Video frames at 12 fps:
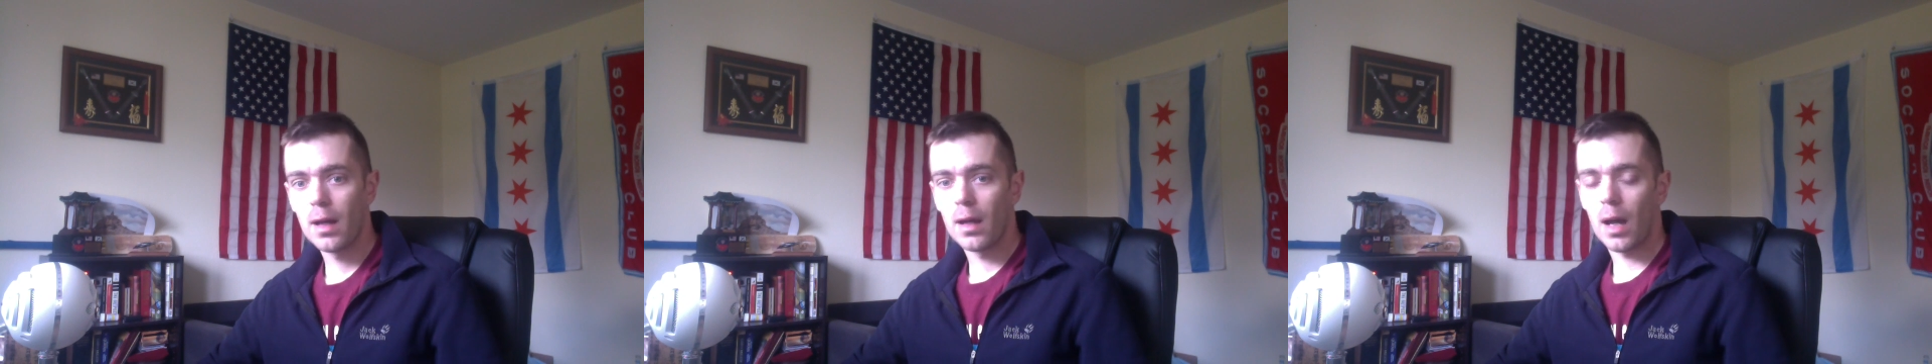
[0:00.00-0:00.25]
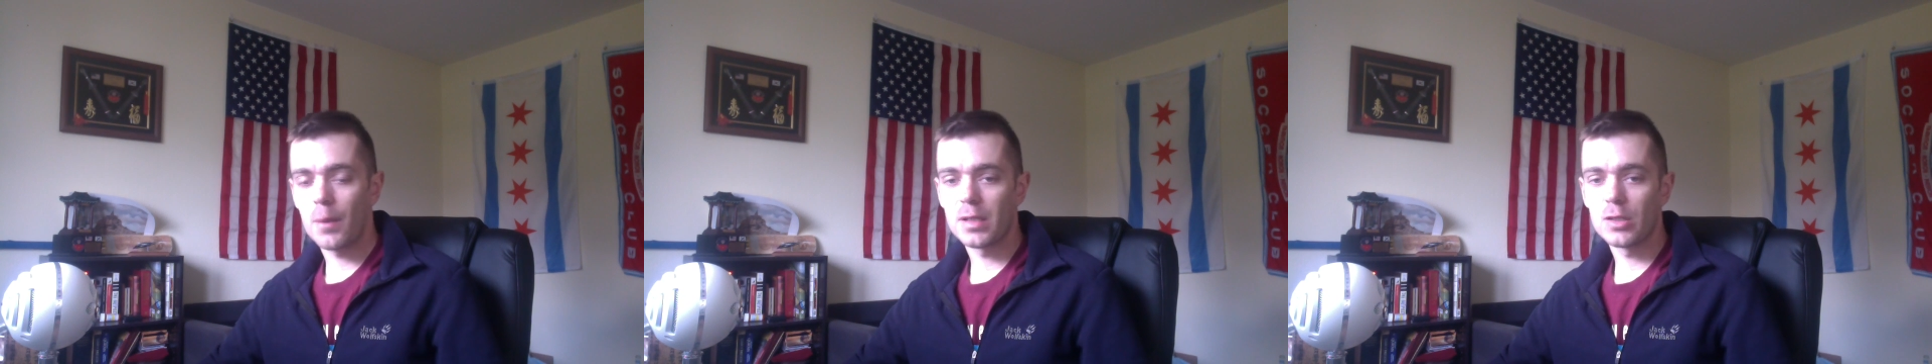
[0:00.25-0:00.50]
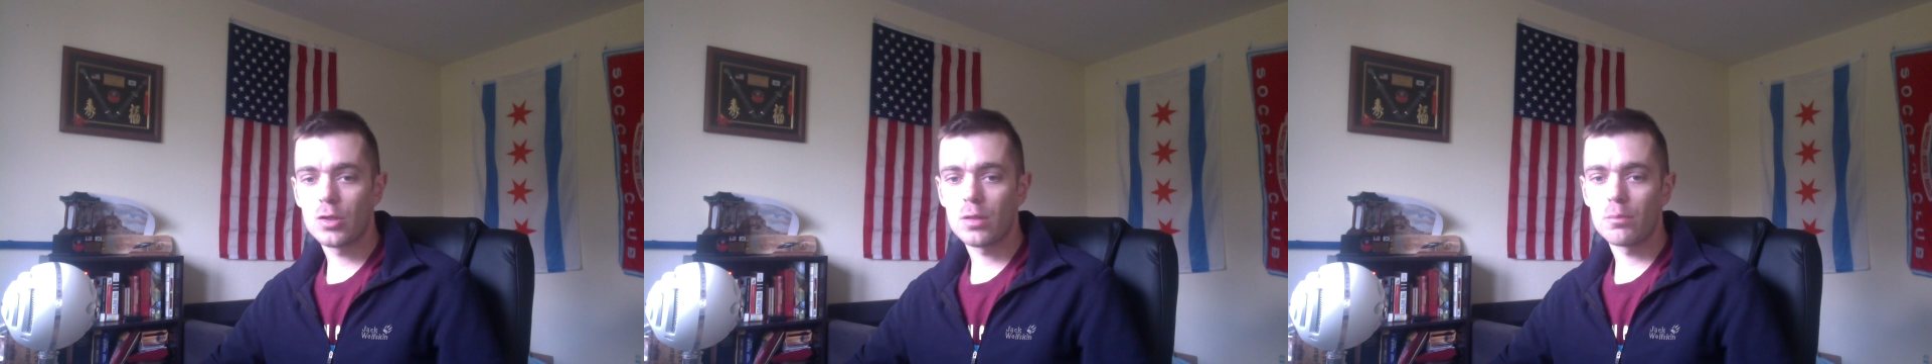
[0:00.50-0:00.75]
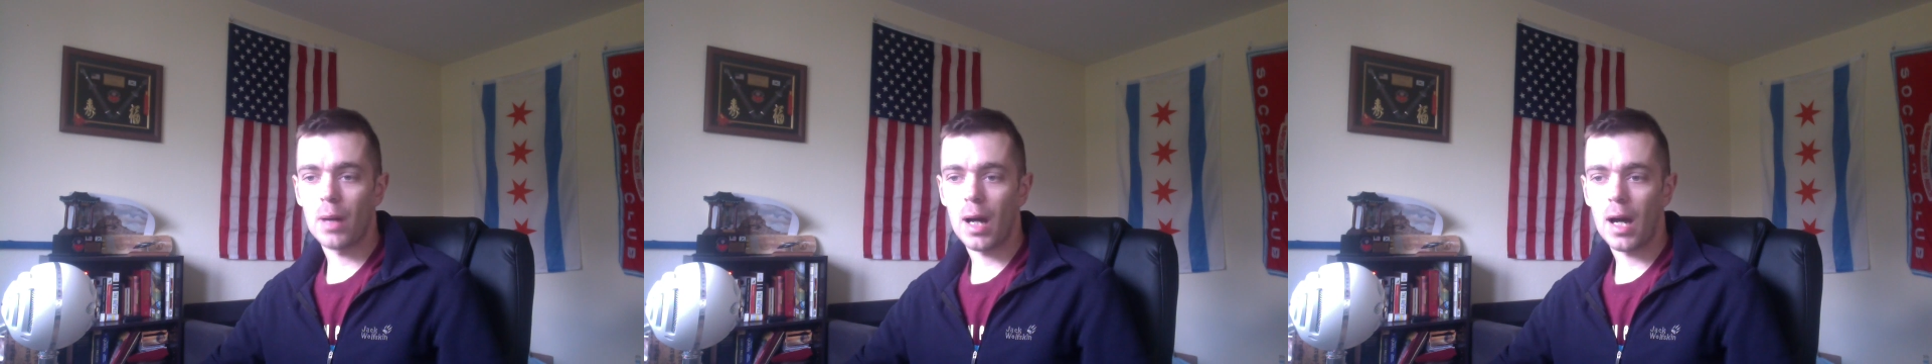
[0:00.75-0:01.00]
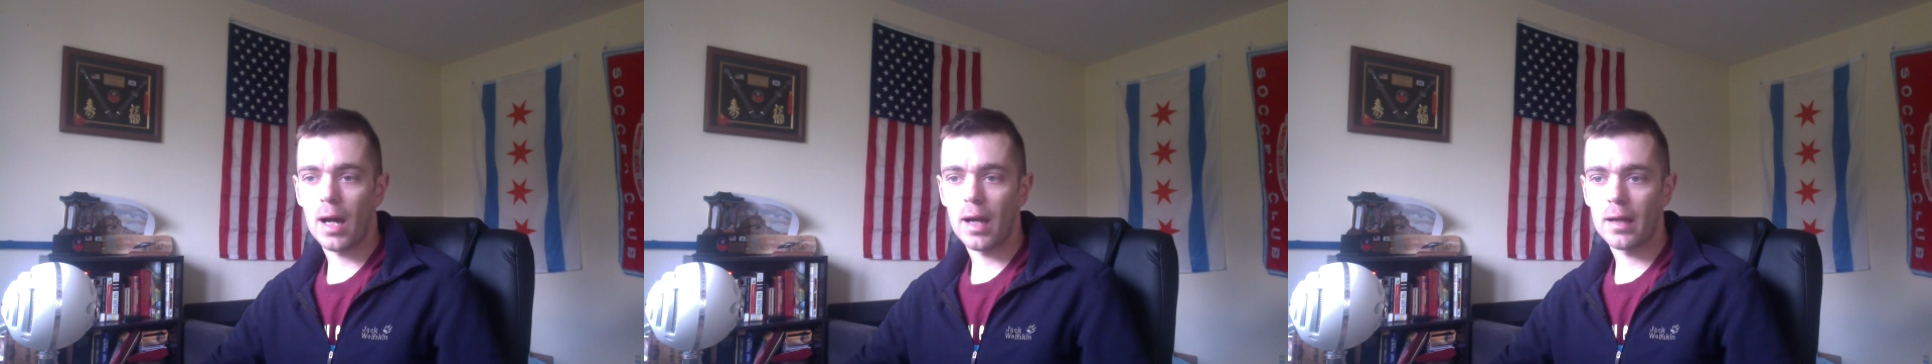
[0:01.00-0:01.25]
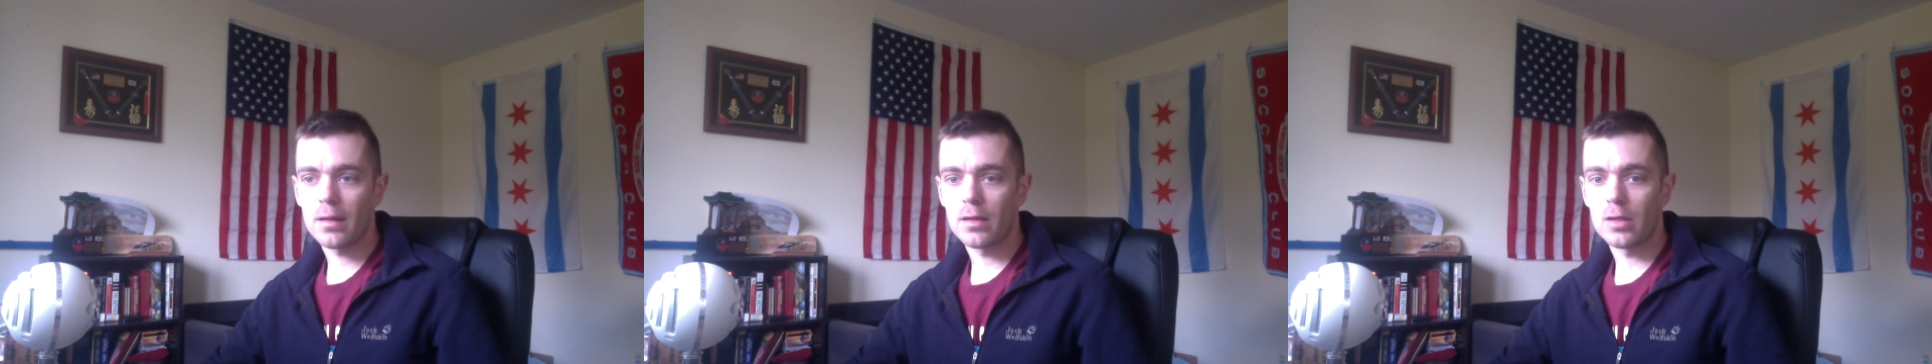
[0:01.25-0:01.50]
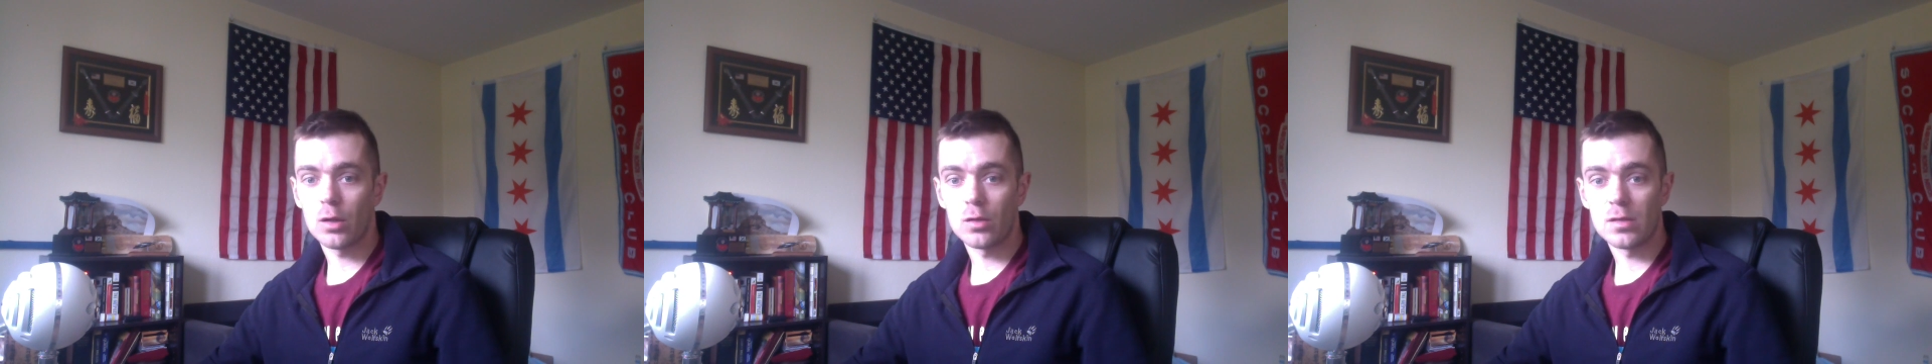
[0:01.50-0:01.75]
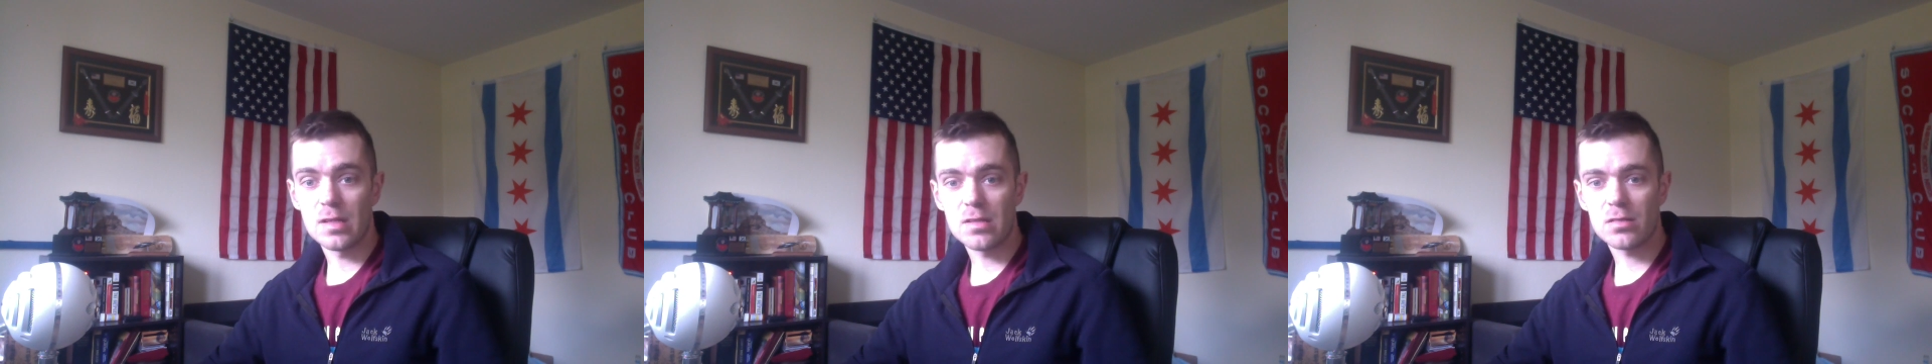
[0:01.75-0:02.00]
I mean, you can buy,
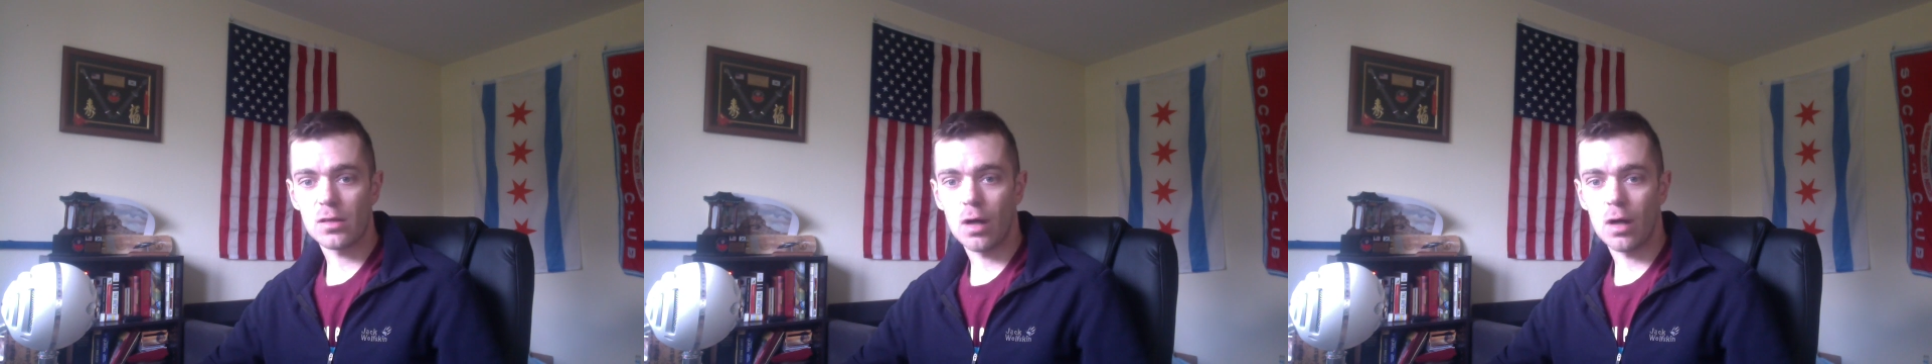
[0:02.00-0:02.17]
decent